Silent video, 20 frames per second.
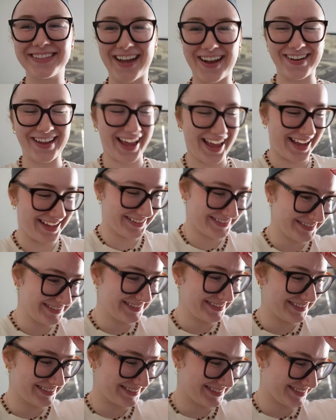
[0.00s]
okay.
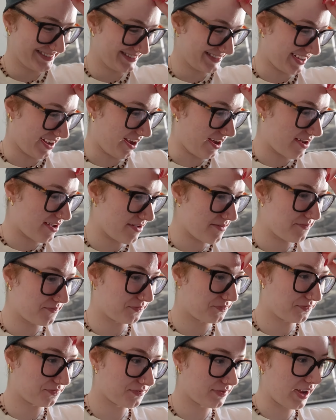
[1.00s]
Um,
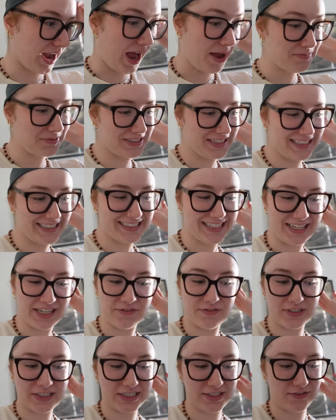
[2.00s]
I'm really
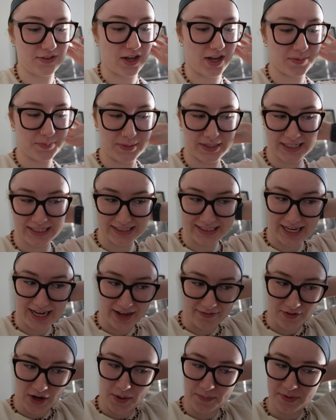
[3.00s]
excited for this vlog because I
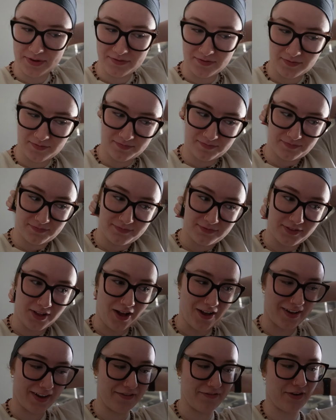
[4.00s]
have not been
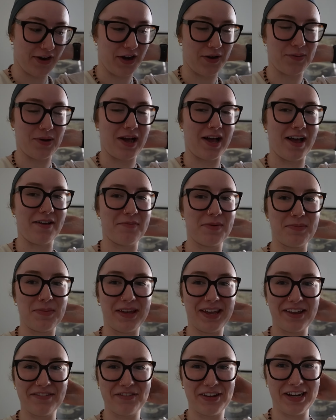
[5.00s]
vlogging very well. I've been
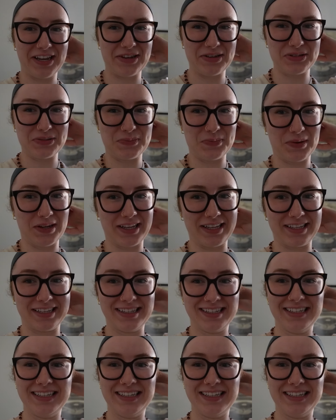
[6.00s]
making videos, but